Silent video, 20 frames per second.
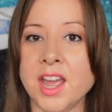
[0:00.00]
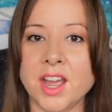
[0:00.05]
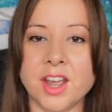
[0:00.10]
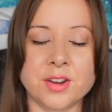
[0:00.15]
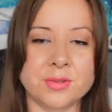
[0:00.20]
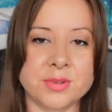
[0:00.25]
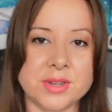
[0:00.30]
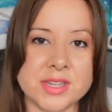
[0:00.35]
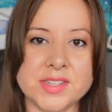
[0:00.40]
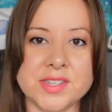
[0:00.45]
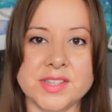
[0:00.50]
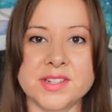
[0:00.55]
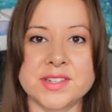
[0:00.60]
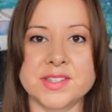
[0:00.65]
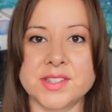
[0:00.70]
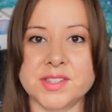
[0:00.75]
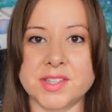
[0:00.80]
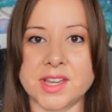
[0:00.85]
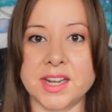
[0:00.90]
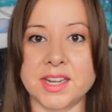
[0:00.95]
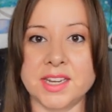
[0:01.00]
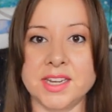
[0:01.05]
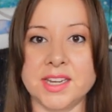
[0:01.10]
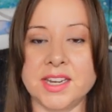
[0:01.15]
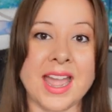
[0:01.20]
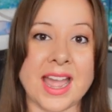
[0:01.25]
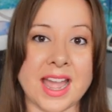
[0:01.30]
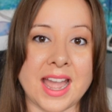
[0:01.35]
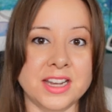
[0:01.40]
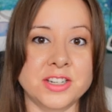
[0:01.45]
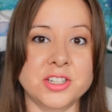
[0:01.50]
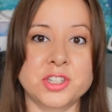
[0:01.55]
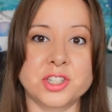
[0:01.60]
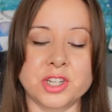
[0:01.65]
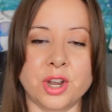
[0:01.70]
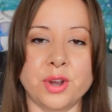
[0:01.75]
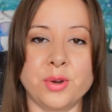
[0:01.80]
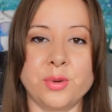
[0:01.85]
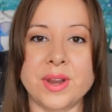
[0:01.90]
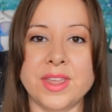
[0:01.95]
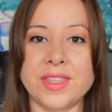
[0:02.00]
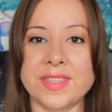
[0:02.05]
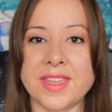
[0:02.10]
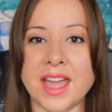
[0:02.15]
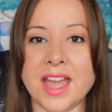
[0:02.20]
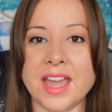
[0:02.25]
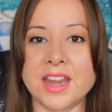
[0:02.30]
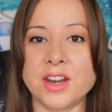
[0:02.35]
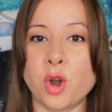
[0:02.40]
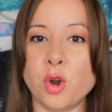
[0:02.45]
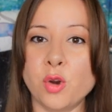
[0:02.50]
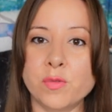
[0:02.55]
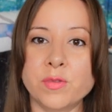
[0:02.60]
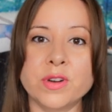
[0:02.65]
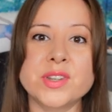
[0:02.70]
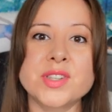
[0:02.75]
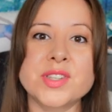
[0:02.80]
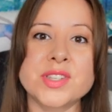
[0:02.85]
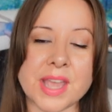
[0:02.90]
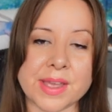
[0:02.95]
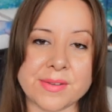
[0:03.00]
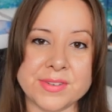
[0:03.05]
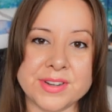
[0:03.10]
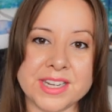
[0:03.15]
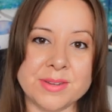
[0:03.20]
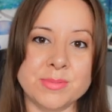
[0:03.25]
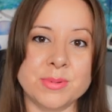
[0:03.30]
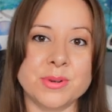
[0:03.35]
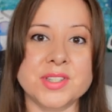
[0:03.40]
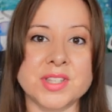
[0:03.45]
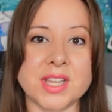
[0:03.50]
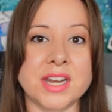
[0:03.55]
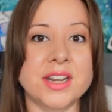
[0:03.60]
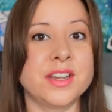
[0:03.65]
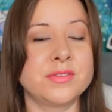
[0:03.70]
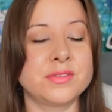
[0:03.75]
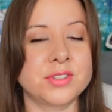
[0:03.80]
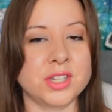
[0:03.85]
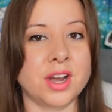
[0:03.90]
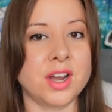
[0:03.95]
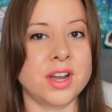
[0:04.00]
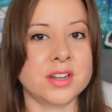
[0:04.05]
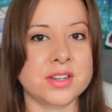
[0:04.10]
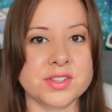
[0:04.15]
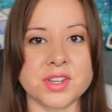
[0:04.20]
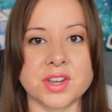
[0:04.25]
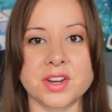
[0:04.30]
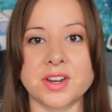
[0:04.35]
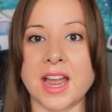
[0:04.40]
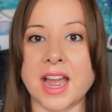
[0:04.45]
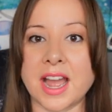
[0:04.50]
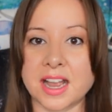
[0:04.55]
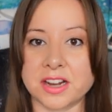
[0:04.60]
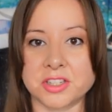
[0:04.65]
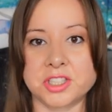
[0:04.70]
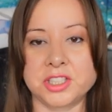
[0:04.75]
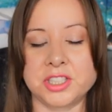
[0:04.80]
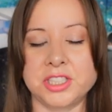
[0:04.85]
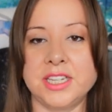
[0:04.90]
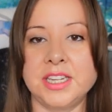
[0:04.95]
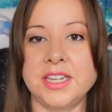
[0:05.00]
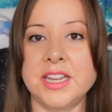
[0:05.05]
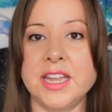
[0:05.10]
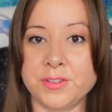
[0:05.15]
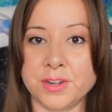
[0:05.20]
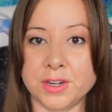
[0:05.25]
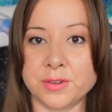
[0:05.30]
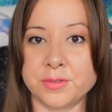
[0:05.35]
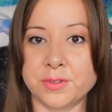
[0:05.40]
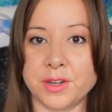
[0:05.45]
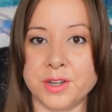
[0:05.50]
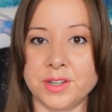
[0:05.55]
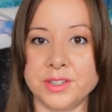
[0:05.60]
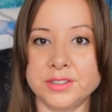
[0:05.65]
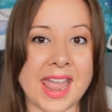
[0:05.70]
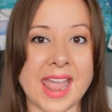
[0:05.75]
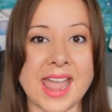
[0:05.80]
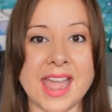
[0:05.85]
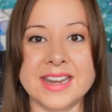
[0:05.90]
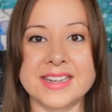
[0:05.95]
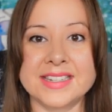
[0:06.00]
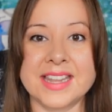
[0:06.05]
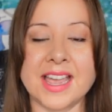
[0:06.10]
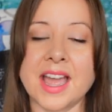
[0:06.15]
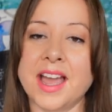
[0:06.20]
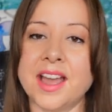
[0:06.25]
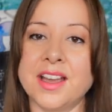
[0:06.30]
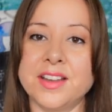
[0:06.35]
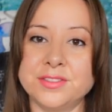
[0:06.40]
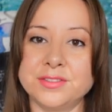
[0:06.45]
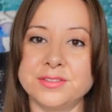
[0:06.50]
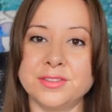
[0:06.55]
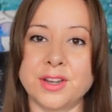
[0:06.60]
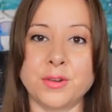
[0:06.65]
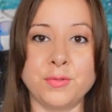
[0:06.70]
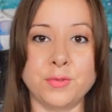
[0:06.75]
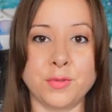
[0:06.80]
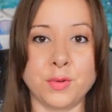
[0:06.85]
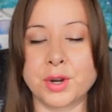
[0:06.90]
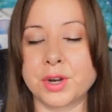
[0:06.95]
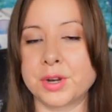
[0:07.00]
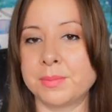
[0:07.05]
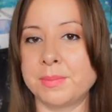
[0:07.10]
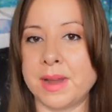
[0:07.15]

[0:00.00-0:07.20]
A recent study had shown that over 70% of dogs are actually fearful and have a form